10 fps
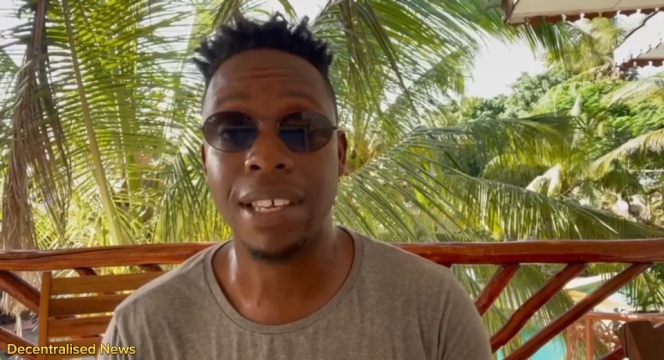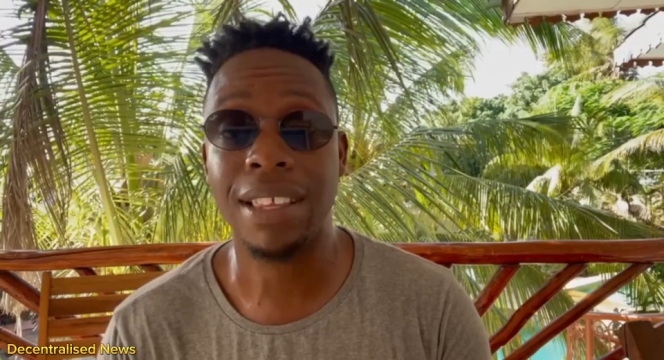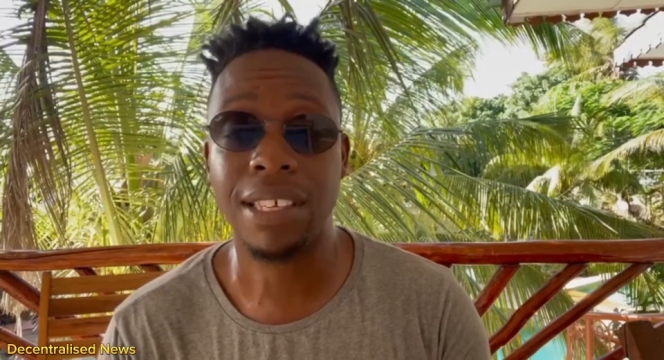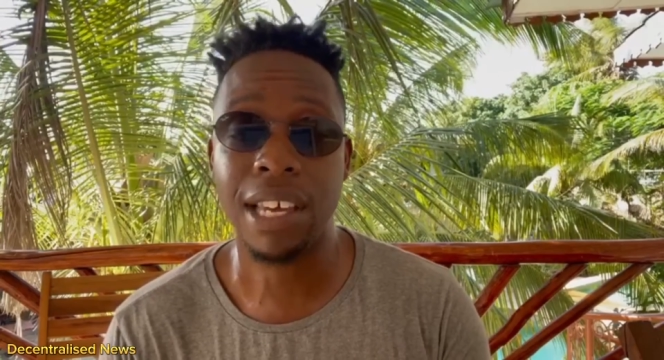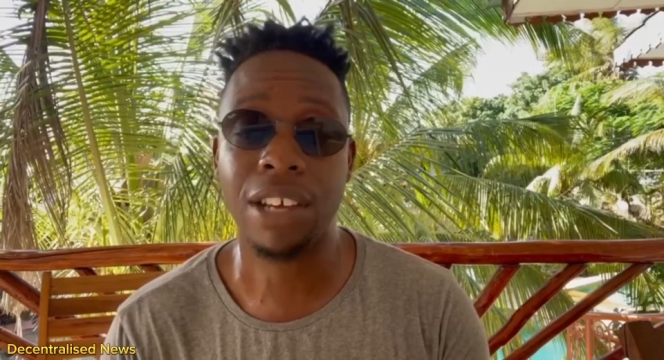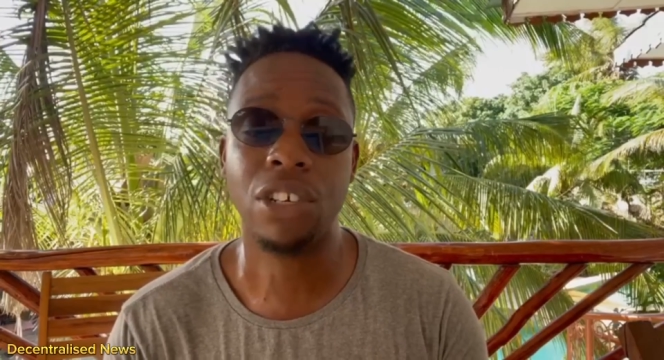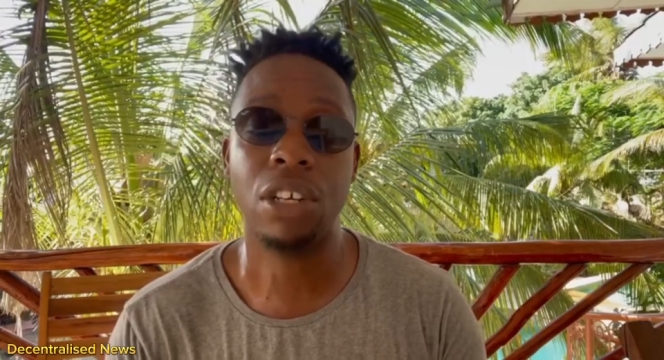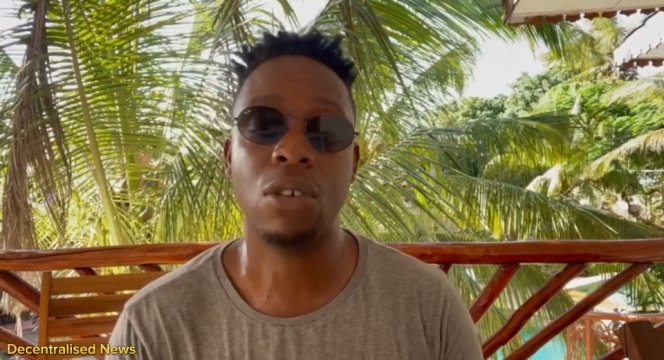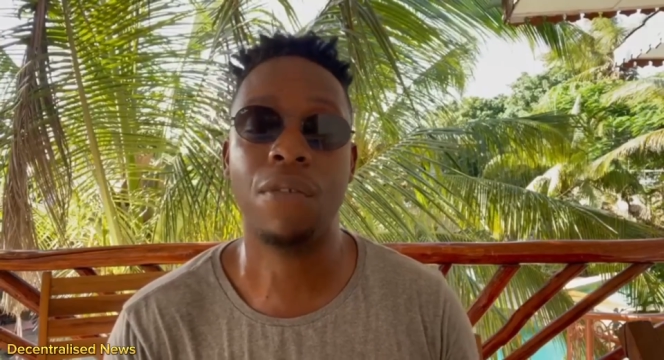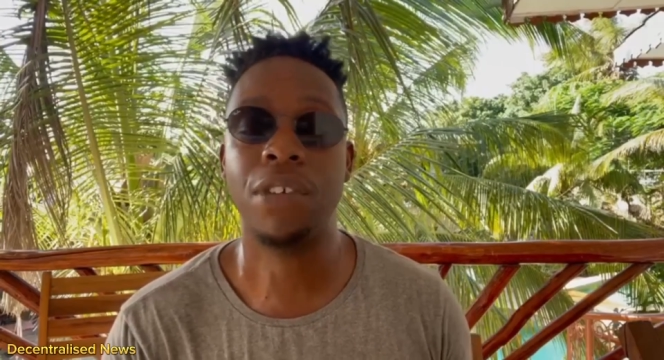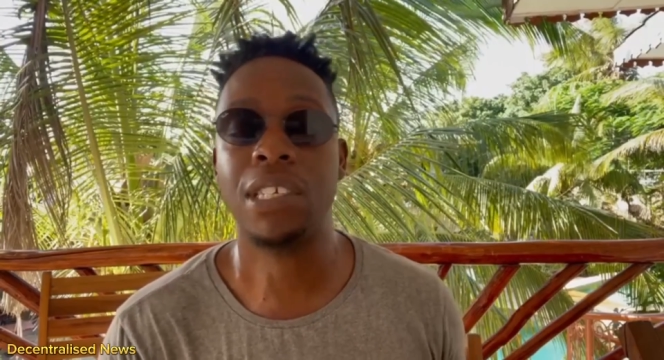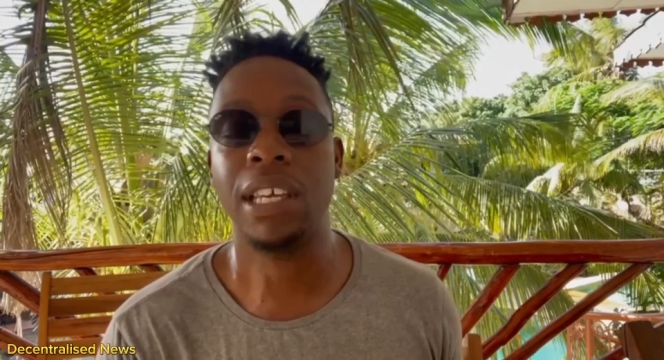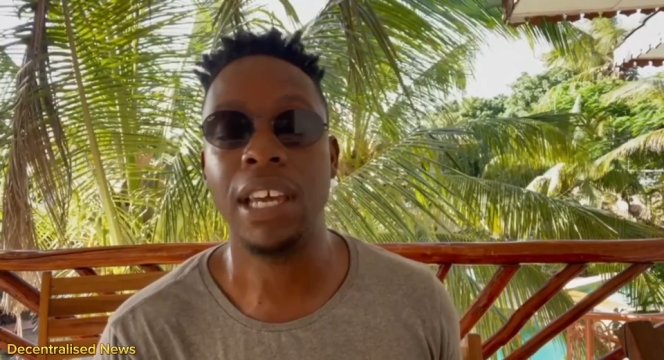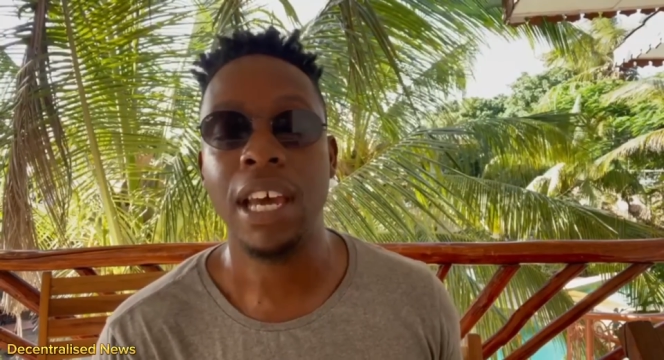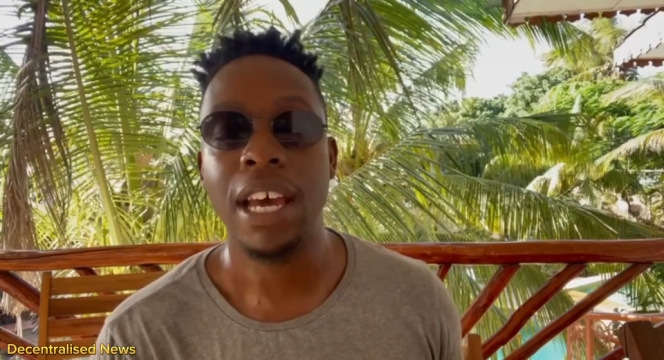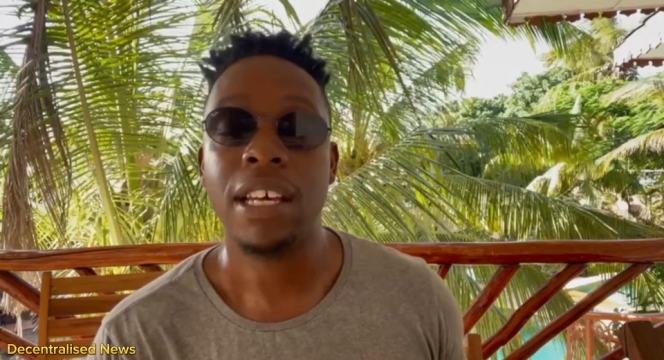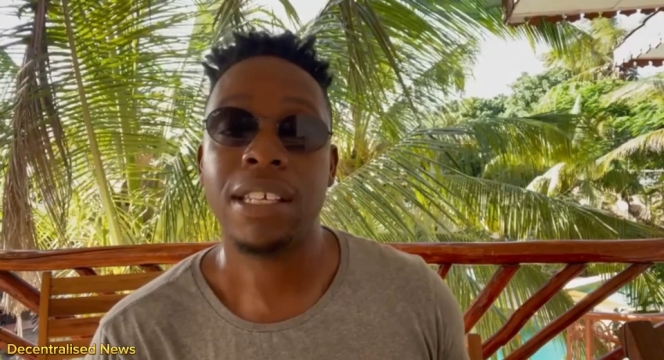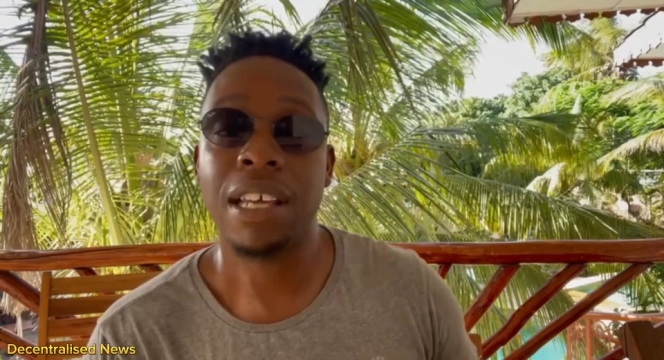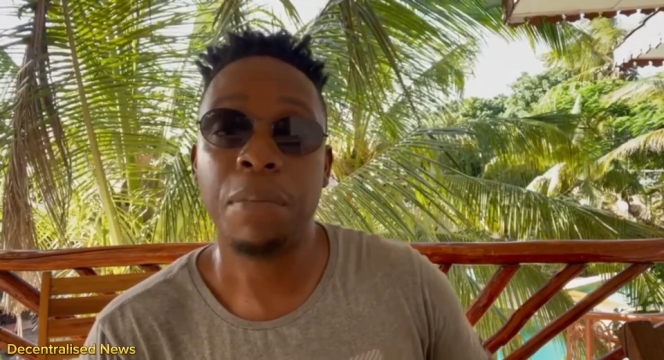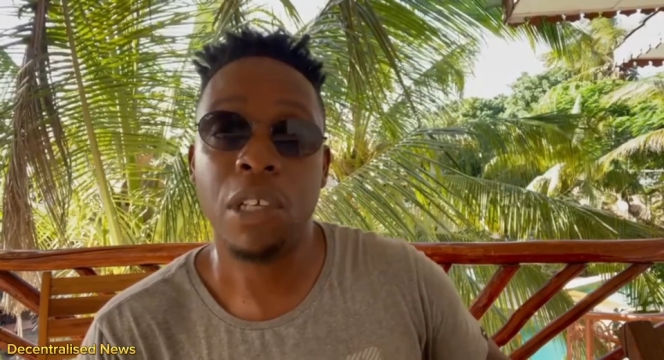and this action is obviously
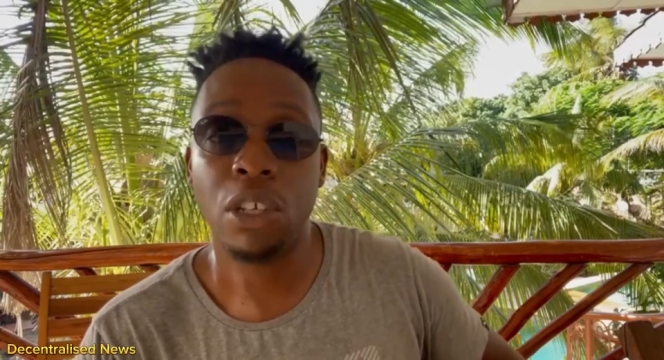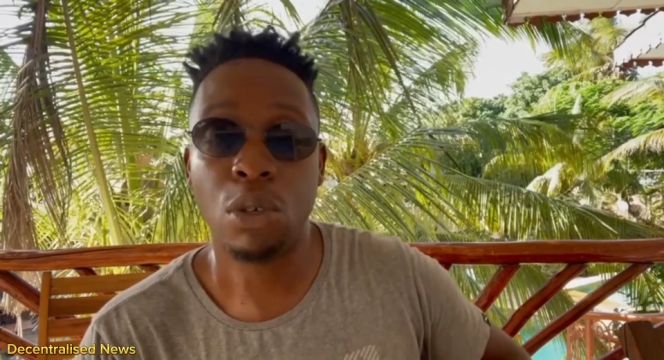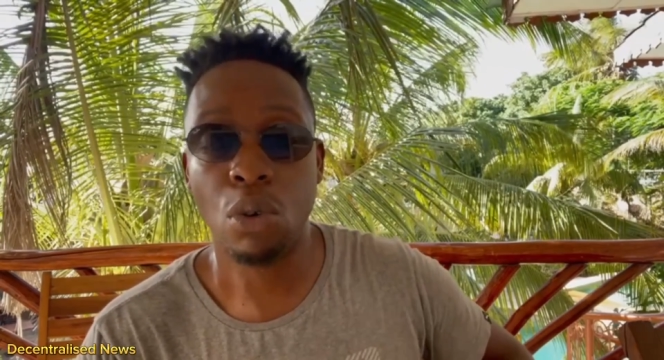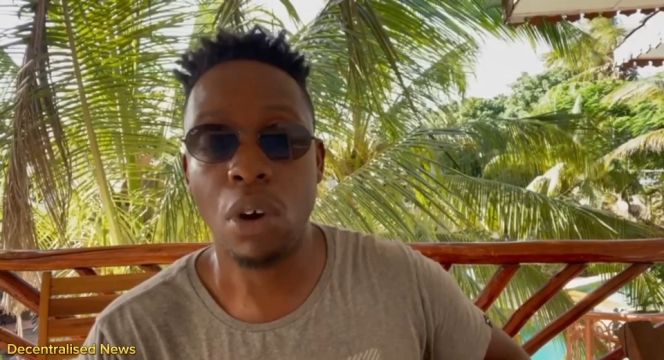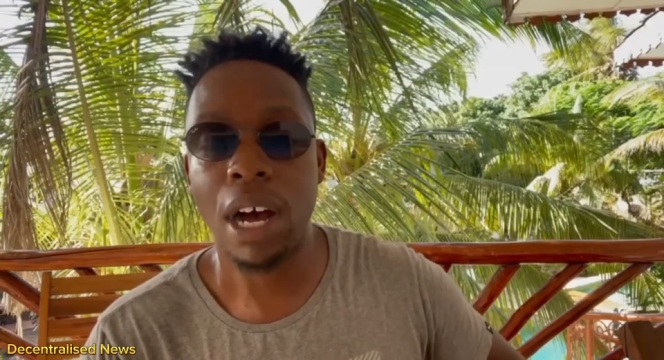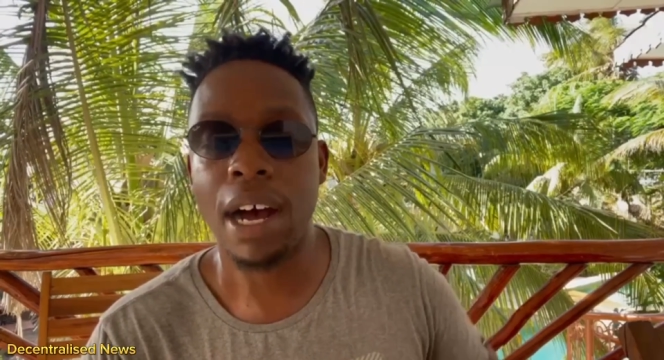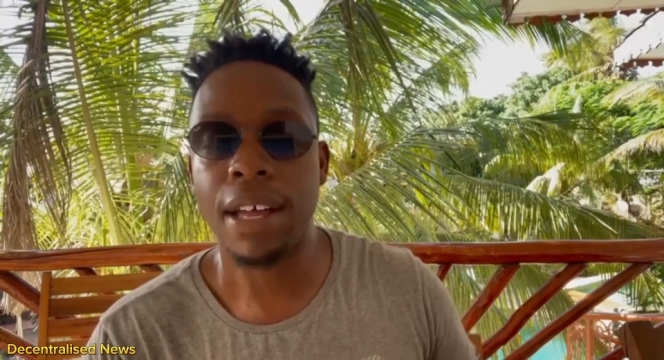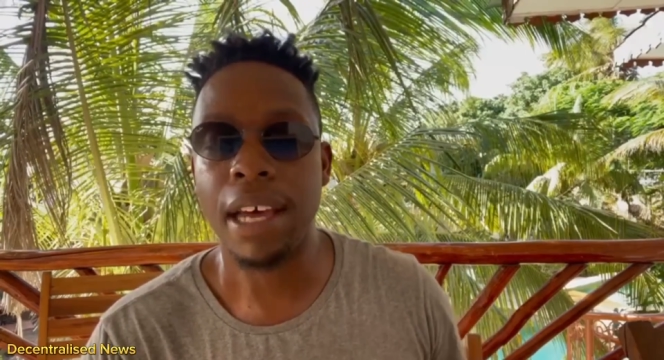subject to uh, the